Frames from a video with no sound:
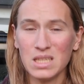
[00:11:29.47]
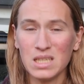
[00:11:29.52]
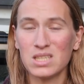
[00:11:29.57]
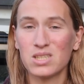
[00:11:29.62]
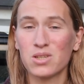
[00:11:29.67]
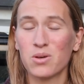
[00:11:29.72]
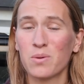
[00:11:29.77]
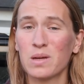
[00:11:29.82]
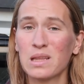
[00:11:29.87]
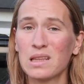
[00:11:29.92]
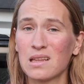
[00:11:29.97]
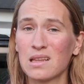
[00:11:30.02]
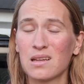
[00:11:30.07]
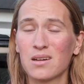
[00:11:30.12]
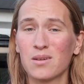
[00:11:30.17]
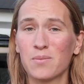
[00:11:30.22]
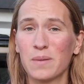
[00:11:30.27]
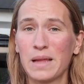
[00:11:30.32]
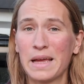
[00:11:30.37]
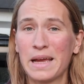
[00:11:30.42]
So with a
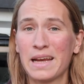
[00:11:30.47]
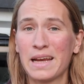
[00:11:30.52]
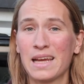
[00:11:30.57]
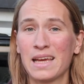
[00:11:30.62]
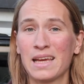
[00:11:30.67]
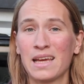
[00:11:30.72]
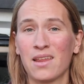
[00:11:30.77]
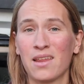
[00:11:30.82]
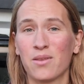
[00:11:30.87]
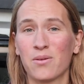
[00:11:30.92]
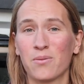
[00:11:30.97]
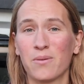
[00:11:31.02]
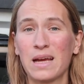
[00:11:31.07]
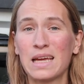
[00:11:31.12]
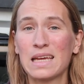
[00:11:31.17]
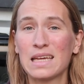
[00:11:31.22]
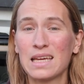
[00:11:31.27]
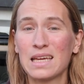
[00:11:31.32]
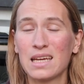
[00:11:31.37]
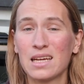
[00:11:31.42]
little planning, the
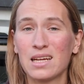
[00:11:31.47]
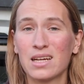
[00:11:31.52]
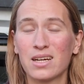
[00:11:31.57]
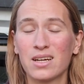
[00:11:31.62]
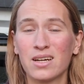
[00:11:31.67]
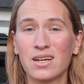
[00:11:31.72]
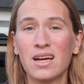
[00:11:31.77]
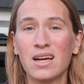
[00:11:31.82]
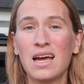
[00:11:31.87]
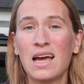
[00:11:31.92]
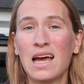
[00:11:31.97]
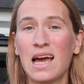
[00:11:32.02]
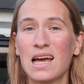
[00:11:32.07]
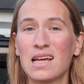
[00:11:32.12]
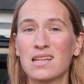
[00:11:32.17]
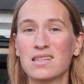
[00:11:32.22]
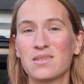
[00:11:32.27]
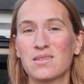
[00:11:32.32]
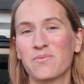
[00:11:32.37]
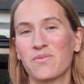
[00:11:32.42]
right gear,
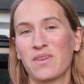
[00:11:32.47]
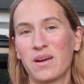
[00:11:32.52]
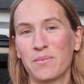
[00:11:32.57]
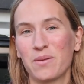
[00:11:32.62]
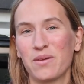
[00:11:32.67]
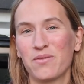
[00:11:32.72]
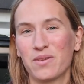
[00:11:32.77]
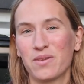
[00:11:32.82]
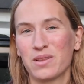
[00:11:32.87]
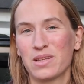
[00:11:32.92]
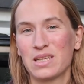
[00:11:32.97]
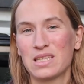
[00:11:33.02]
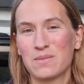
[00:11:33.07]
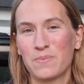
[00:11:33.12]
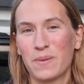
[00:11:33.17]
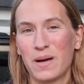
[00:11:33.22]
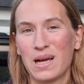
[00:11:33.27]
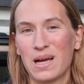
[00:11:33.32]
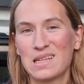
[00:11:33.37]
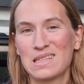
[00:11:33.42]
and some family-friendly
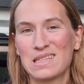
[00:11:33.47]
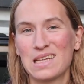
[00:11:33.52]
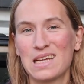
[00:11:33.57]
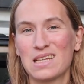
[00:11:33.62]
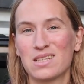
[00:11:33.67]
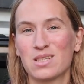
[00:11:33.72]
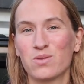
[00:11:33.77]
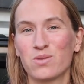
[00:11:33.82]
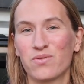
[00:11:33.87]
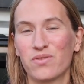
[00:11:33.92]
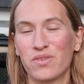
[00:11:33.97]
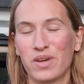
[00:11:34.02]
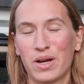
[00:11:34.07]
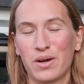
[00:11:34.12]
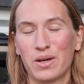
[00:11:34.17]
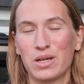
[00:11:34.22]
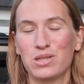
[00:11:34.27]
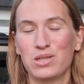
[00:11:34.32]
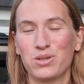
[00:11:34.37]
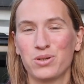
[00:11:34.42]
spots, it's
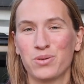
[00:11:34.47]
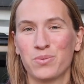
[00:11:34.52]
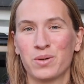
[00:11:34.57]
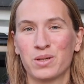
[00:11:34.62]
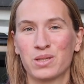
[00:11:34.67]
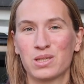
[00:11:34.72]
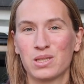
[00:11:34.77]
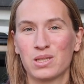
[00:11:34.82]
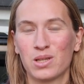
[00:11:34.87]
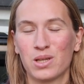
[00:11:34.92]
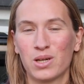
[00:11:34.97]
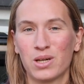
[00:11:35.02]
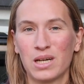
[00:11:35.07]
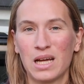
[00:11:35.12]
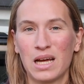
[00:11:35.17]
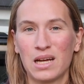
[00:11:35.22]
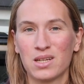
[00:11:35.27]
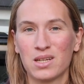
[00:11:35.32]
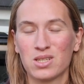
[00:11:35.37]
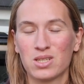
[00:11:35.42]
very doable to learn
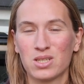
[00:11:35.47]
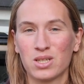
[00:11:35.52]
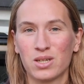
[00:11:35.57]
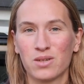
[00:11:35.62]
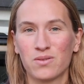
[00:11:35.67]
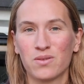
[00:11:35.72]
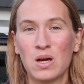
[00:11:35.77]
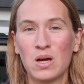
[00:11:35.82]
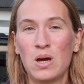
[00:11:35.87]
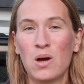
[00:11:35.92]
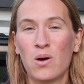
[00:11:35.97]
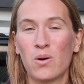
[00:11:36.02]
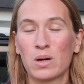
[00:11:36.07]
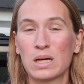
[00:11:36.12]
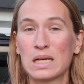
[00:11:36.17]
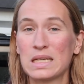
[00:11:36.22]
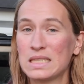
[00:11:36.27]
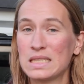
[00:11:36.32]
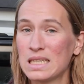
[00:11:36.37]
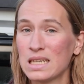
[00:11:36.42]
how to surf or
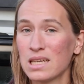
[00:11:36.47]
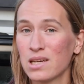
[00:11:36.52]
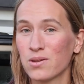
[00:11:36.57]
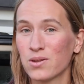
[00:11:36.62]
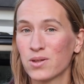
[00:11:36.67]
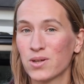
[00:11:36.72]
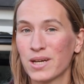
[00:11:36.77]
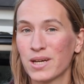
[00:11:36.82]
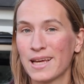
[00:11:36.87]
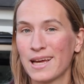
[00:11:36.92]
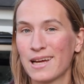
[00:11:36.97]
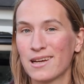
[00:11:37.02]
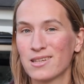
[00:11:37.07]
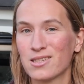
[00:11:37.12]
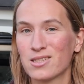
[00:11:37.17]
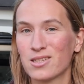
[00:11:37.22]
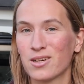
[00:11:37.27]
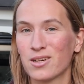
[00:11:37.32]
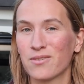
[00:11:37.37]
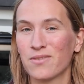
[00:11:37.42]
continue learning how to
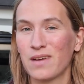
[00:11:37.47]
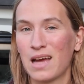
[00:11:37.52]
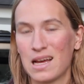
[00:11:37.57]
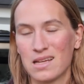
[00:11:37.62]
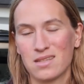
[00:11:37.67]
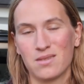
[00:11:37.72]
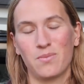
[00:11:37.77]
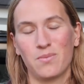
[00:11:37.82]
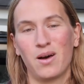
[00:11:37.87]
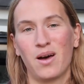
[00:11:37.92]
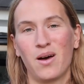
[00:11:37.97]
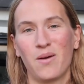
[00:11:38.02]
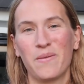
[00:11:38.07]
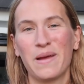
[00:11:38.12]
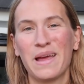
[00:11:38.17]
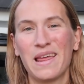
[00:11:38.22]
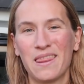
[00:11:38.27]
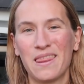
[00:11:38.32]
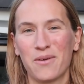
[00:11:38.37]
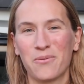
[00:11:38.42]
surf as a mom
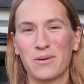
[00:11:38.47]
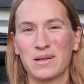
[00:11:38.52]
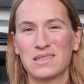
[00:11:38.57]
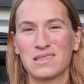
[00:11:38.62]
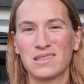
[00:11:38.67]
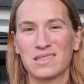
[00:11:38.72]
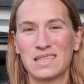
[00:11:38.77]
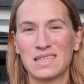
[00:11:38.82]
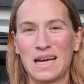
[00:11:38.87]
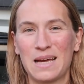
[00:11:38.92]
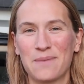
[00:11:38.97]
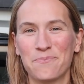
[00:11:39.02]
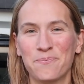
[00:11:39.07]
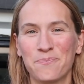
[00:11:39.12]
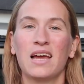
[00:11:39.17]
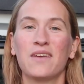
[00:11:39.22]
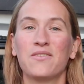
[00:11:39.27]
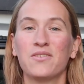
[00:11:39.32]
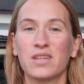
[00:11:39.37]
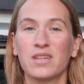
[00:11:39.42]
in the winter time.
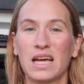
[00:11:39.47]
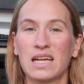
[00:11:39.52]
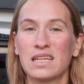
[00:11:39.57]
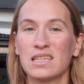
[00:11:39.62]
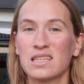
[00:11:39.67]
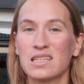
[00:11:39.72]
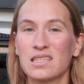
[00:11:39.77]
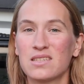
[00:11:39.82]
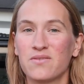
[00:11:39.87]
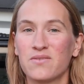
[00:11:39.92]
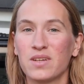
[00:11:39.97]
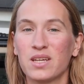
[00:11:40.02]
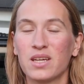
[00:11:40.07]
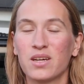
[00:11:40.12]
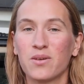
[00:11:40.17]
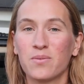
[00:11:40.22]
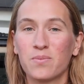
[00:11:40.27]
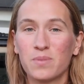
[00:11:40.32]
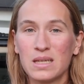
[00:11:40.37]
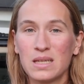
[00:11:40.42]
If you liked this
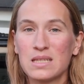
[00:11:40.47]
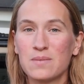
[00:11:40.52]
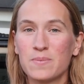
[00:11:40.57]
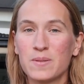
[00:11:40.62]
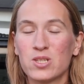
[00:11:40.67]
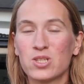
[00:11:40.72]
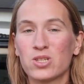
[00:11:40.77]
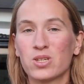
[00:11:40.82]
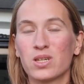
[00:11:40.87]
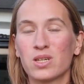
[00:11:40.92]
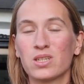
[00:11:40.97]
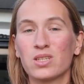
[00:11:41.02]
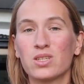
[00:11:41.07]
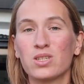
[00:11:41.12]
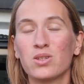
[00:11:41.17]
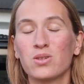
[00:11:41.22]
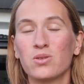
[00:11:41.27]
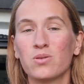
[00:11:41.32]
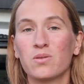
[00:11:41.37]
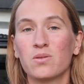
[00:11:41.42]
video, please be sure
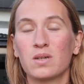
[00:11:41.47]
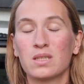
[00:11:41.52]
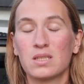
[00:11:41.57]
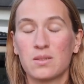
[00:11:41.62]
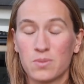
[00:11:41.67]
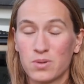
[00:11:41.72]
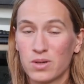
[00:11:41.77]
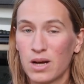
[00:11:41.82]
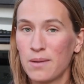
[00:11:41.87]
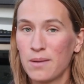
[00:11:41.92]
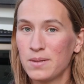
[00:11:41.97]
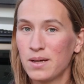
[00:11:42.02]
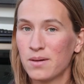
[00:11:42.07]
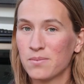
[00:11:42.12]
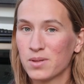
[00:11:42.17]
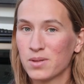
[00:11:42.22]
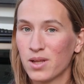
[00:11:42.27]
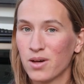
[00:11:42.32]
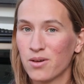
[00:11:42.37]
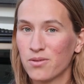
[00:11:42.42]
to subscribe down
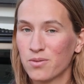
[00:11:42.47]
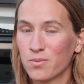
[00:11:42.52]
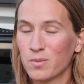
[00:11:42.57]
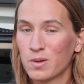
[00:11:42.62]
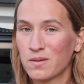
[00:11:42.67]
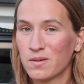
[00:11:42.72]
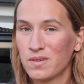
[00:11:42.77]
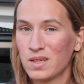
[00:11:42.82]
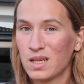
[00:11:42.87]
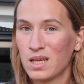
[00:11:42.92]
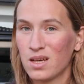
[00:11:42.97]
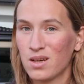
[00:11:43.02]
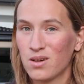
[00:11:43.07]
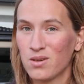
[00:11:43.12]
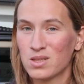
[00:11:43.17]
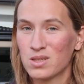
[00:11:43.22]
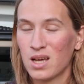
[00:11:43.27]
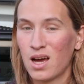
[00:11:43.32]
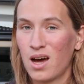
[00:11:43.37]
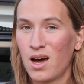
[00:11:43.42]
below for more
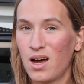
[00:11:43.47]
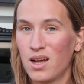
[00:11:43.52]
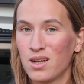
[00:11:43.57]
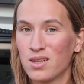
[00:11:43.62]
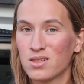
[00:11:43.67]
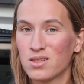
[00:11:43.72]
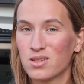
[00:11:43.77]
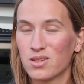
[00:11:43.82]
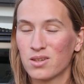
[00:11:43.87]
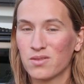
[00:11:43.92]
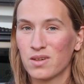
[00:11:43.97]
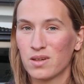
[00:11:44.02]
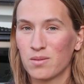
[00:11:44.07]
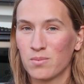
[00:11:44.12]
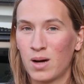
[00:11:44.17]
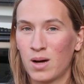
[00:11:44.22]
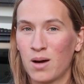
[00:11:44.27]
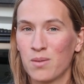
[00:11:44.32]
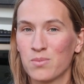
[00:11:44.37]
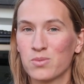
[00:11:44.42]
videos on surfing
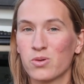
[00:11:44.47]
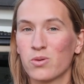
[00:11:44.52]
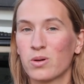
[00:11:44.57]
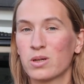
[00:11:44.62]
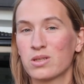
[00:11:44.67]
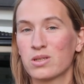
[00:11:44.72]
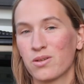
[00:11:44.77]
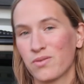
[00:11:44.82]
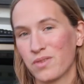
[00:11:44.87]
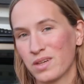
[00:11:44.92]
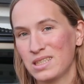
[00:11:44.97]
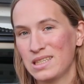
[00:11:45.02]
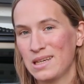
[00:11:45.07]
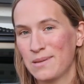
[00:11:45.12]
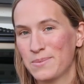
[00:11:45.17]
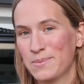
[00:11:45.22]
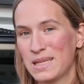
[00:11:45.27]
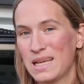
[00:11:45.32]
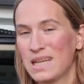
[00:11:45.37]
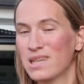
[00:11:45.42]
moms or surfing
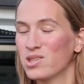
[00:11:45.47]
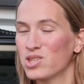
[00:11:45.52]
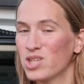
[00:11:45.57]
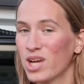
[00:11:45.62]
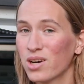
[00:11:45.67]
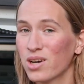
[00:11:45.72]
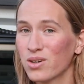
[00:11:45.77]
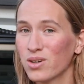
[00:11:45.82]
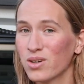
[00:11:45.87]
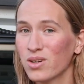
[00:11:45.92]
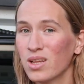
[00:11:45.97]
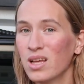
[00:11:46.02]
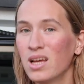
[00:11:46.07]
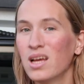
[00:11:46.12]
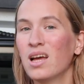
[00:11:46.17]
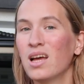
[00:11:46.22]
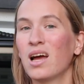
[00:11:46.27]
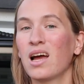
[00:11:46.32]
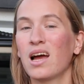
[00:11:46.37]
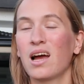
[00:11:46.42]
tips in general.
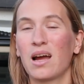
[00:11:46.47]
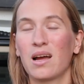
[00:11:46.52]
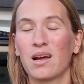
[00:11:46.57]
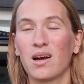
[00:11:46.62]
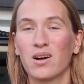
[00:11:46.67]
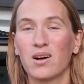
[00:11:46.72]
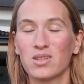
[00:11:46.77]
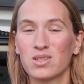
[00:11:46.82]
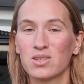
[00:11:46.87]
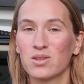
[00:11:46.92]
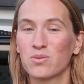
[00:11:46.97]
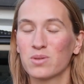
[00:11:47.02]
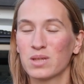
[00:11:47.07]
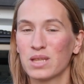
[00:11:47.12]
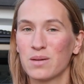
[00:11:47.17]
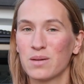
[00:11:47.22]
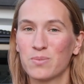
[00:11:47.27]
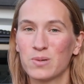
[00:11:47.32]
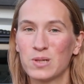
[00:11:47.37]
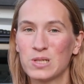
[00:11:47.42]
I also
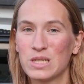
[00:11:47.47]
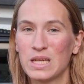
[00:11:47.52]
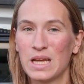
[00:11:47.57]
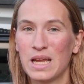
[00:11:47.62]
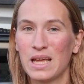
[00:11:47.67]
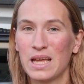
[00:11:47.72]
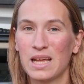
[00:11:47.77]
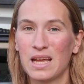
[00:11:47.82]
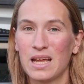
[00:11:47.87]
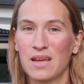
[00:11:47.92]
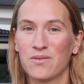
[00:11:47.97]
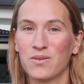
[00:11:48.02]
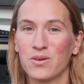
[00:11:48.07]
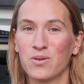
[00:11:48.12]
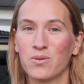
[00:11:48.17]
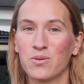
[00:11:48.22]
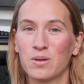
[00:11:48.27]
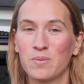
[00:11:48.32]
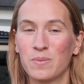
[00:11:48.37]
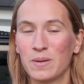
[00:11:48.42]
really appreciate it if
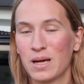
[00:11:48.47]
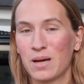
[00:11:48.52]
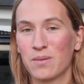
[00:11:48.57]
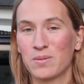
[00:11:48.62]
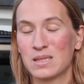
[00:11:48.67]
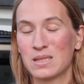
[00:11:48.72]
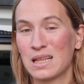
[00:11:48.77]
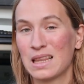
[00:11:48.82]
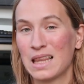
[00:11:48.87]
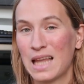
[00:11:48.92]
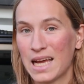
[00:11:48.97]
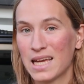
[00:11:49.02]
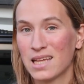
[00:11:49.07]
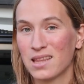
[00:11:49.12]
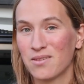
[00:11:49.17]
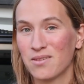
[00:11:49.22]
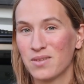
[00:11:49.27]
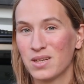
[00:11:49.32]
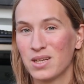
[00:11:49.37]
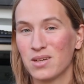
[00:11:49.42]
you would be able to like
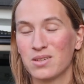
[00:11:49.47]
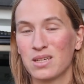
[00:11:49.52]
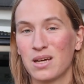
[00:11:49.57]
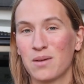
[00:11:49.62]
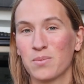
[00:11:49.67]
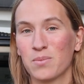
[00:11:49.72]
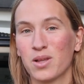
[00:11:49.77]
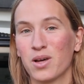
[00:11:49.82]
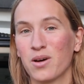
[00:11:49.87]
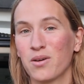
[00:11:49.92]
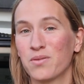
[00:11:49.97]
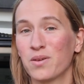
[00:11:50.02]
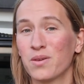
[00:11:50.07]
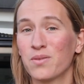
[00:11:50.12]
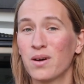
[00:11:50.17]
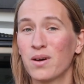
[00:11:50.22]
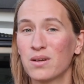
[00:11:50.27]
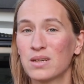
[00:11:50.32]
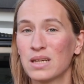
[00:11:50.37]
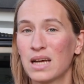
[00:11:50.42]
the video down below if you
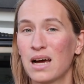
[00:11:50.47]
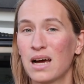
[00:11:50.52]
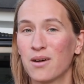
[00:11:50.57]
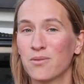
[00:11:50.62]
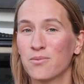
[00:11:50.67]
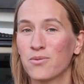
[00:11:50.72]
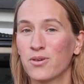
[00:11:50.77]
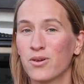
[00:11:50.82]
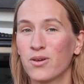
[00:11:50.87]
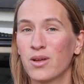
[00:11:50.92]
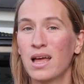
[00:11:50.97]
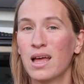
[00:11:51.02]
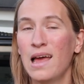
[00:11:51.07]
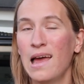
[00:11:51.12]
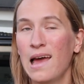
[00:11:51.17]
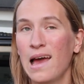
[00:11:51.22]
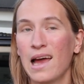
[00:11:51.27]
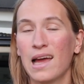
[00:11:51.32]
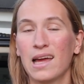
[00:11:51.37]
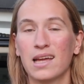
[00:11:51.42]
found it helpful,
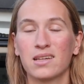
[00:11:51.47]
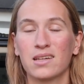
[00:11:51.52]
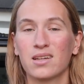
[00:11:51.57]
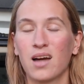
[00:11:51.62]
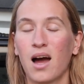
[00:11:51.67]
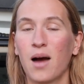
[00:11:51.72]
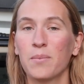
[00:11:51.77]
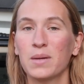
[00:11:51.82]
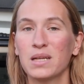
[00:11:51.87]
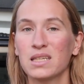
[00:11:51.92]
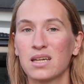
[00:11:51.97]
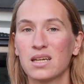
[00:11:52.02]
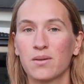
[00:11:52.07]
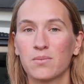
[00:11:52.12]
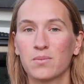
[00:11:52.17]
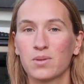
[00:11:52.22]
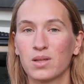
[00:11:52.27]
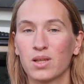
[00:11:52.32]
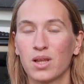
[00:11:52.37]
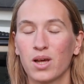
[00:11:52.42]
and comment
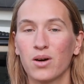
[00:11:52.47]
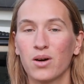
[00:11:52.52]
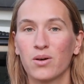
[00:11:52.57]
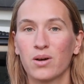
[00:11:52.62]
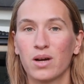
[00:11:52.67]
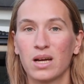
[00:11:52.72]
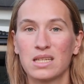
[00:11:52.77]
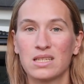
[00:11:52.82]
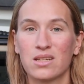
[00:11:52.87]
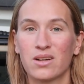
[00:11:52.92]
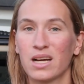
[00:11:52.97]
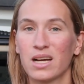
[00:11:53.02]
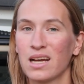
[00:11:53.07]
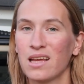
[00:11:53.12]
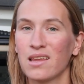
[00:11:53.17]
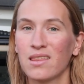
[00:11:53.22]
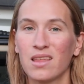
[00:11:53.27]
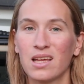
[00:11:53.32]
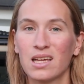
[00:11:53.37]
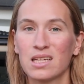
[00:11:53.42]
down below, is there
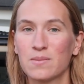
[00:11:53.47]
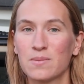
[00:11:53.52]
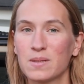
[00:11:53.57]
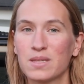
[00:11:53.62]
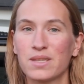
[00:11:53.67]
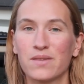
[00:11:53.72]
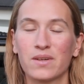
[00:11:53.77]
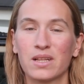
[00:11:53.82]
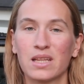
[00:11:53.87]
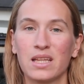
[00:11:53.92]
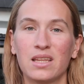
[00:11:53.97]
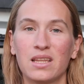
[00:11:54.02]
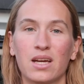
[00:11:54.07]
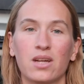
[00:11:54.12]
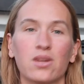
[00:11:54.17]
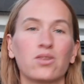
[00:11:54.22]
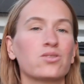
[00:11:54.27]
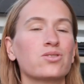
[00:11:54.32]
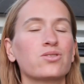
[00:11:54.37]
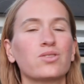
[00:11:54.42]
anything specifically
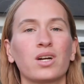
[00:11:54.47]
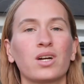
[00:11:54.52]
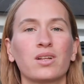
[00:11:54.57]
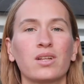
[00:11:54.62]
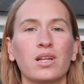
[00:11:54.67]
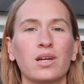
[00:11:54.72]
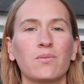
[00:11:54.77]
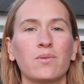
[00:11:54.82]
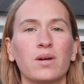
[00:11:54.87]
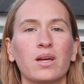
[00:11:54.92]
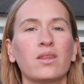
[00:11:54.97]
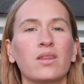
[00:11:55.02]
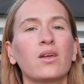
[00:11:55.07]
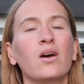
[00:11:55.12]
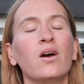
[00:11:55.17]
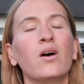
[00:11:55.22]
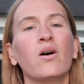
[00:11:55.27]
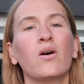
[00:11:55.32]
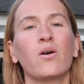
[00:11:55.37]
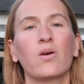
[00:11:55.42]
that you're struggling
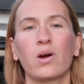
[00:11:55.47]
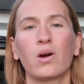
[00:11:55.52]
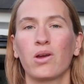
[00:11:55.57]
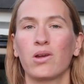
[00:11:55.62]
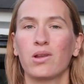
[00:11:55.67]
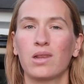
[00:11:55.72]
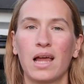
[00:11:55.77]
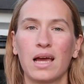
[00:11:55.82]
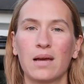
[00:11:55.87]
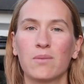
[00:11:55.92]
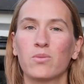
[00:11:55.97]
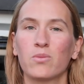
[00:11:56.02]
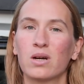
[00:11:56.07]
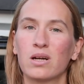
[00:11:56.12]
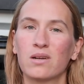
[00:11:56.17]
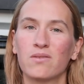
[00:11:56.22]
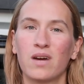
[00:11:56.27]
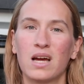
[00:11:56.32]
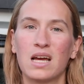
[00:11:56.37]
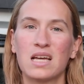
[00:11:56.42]
with or you'd like more
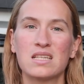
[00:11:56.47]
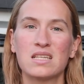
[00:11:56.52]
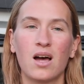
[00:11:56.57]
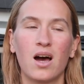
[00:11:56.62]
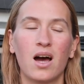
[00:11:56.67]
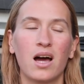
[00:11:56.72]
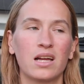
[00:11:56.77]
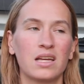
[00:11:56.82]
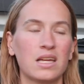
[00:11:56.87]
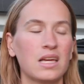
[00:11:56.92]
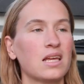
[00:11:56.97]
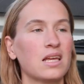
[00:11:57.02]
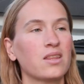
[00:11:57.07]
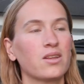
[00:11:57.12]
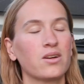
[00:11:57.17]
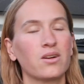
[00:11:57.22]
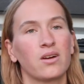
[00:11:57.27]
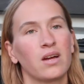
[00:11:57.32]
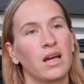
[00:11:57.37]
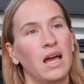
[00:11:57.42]
advice on,
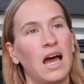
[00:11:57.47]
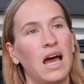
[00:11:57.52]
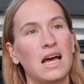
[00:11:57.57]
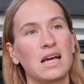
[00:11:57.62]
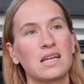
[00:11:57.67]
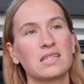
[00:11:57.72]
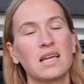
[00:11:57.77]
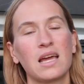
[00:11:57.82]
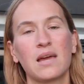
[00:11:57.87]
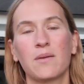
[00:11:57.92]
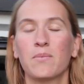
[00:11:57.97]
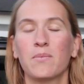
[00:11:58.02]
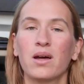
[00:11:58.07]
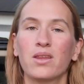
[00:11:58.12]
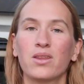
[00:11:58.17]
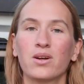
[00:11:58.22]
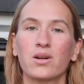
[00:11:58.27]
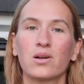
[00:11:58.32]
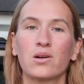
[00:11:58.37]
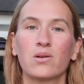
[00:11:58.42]
either as a
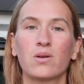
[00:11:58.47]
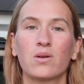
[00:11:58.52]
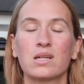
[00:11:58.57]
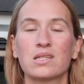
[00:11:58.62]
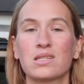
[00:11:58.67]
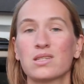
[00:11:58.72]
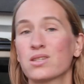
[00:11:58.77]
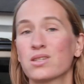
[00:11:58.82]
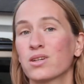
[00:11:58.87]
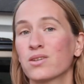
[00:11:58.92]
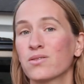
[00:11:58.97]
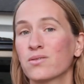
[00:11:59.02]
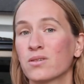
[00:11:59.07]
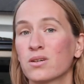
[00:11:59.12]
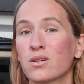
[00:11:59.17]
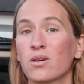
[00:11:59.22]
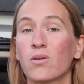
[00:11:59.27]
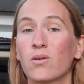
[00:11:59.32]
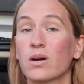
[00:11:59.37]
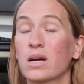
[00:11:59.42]
mother or as a
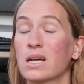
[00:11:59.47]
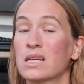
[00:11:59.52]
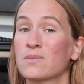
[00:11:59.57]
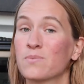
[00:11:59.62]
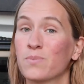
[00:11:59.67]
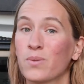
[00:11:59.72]
surfer or as